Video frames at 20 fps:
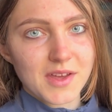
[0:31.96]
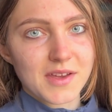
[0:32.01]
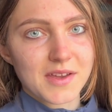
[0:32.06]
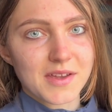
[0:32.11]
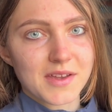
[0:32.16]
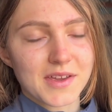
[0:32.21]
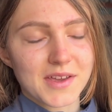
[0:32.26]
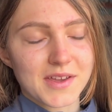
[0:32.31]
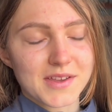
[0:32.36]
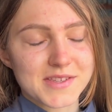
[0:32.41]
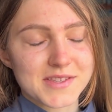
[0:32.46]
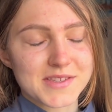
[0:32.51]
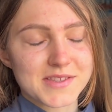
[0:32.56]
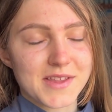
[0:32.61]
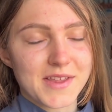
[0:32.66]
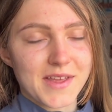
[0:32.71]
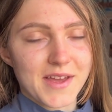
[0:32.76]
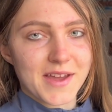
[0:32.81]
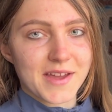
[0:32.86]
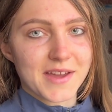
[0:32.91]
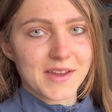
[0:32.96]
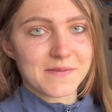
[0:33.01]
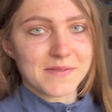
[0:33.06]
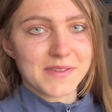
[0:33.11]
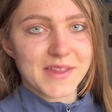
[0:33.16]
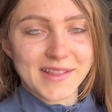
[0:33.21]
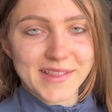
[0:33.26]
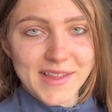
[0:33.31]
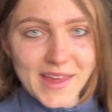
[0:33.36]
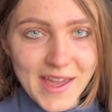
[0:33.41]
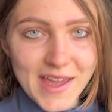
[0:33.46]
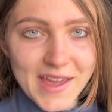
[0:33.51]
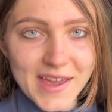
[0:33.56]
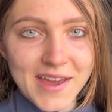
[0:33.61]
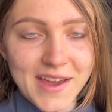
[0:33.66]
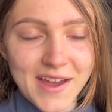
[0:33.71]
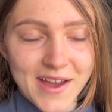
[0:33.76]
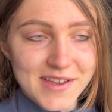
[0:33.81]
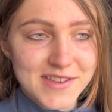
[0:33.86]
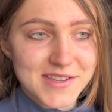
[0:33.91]
It's the day
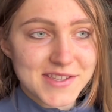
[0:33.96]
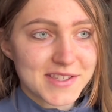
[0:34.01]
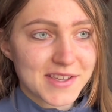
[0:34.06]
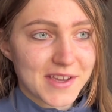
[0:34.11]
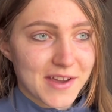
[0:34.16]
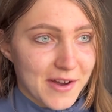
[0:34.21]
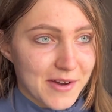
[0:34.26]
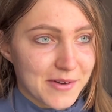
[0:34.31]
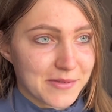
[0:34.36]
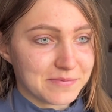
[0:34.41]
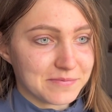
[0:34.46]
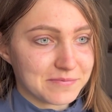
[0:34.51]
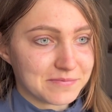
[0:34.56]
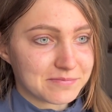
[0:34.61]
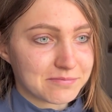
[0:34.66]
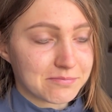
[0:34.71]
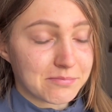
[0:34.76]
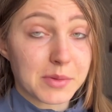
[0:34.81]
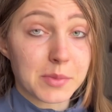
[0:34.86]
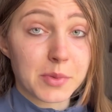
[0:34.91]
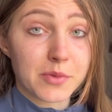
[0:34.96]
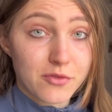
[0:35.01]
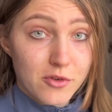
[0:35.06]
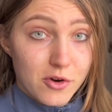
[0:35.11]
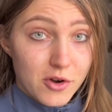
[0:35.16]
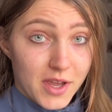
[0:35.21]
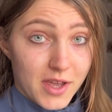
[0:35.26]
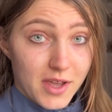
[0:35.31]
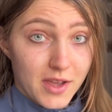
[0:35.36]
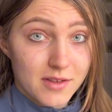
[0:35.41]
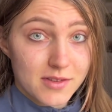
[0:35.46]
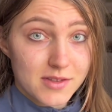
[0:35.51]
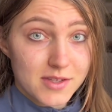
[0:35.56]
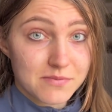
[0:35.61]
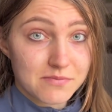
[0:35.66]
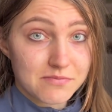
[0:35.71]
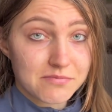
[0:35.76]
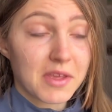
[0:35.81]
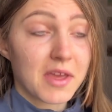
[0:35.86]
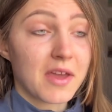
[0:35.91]
has come, but beforehand
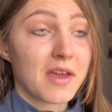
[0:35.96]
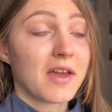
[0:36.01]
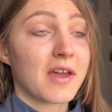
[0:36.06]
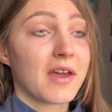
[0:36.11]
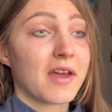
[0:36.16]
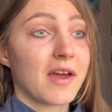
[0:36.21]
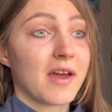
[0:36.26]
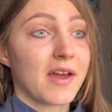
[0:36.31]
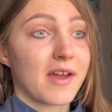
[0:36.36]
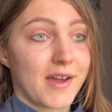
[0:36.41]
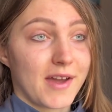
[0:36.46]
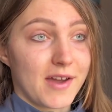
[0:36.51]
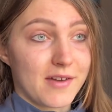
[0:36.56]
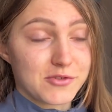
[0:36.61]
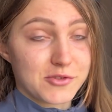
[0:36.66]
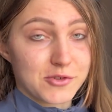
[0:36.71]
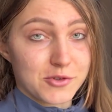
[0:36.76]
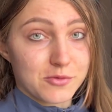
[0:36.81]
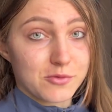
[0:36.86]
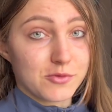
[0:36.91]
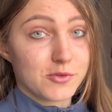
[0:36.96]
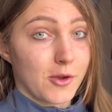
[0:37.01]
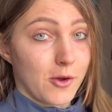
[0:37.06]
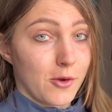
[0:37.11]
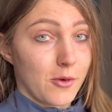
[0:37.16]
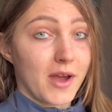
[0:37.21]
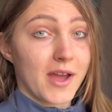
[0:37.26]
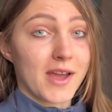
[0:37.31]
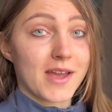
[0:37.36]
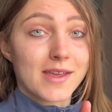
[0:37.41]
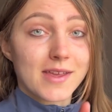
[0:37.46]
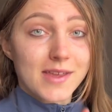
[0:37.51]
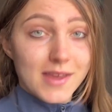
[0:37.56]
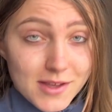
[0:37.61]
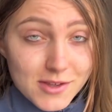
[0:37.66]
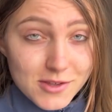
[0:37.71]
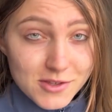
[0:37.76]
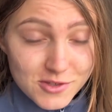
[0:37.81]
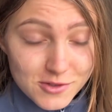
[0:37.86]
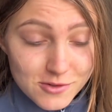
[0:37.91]
I
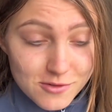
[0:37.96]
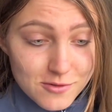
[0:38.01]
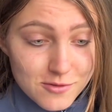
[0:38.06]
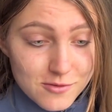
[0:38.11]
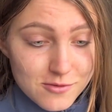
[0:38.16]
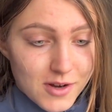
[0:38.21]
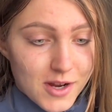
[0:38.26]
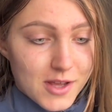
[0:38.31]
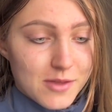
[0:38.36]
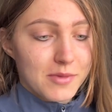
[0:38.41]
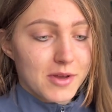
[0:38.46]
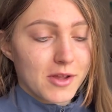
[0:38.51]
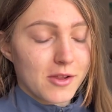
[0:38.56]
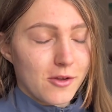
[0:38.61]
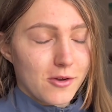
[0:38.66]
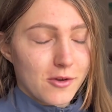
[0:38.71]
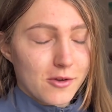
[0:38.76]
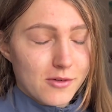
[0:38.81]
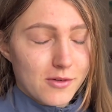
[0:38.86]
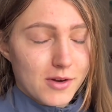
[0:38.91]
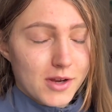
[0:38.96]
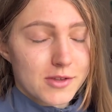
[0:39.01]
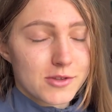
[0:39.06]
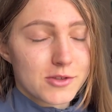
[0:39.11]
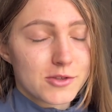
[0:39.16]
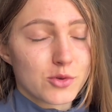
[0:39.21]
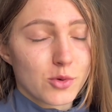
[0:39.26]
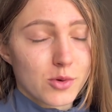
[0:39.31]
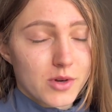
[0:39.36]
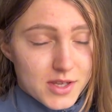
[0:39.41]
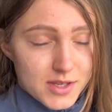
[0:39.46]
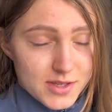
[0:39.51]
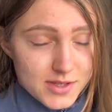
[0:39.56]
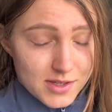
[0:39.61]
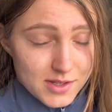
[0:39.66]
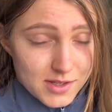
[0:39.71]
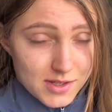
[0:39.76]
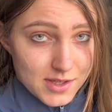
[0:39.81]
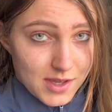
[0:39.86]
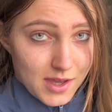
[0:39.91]
get to run my long run
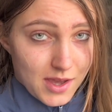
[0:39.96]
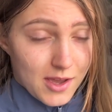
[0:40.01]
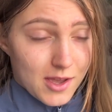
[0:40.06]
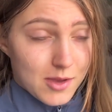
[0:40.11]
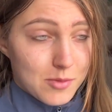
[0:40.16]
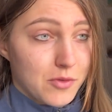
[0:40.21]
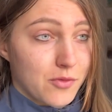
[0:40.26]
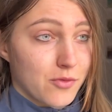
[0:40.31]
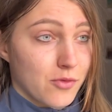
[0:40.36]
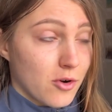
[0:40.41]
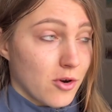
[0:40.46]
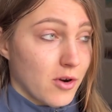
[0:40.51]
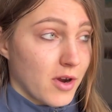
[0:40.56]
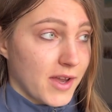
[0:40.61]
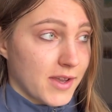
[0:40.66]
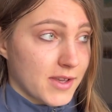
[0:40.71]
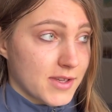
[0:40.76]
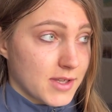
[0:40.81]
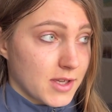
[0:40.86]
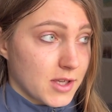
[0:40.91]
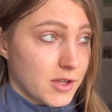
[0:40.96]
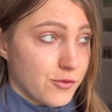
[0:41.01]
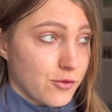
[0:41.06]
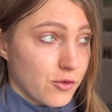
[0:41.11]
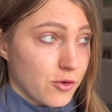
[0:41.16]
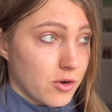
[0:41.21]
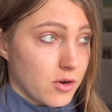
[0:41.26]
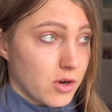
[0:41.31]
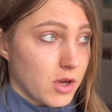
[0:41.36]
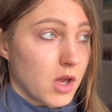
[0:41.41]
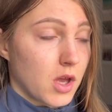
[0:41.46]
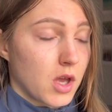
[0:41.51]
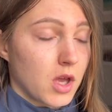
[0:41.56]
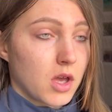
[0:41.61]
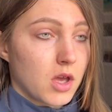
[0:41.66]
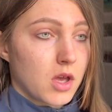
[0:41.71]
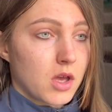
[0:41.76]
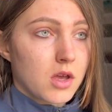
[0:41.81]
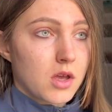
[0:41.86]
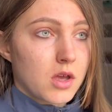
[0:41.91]
26k before I sit for
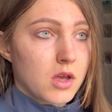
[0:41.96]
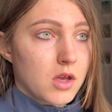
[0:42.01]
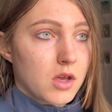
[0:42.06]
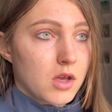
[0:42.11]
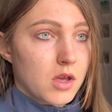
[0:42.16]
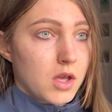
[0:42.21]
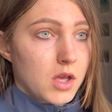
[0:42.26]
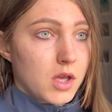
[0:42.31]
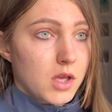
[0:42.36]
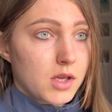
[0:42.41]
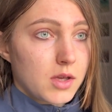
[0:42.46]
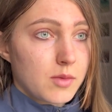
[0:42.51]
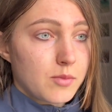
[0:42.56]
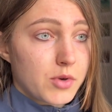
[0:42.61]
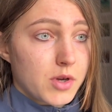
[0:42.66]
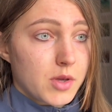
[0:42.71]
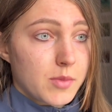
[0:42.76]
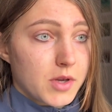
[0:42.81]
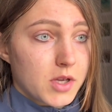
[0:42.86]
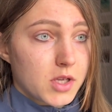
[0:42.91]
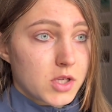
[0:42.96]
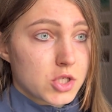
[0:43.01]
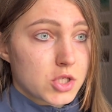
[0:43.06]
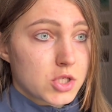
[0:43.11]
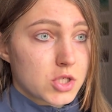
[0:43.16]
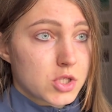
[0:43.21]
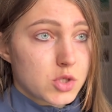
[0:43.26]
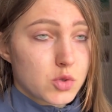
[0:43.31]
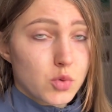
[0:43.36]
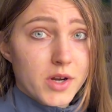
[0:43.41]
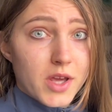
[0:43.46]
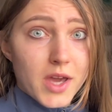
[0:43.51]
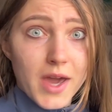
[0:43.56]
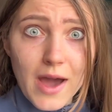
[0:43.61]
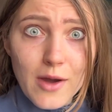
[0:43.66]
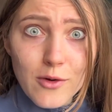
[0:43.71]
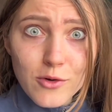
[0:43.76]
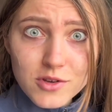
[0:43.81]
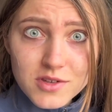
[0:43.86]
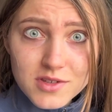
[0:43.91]
pretty much 20
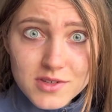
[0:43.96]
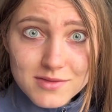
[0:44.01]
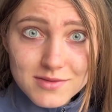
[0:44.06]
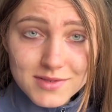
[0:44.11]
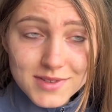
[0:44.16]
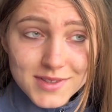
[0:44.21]
hours